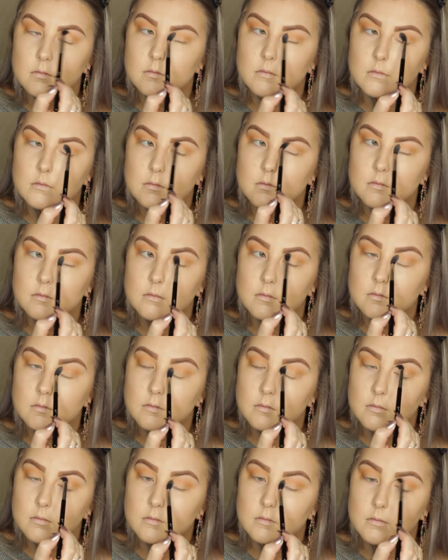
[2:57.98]

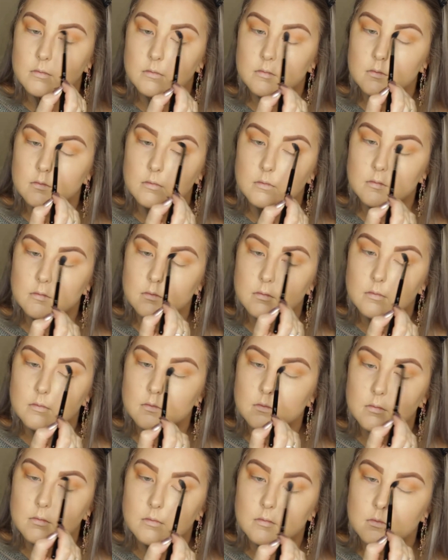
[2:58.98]

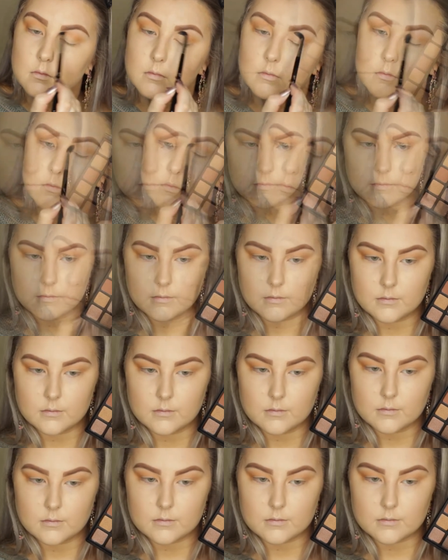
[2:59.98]
[no speech]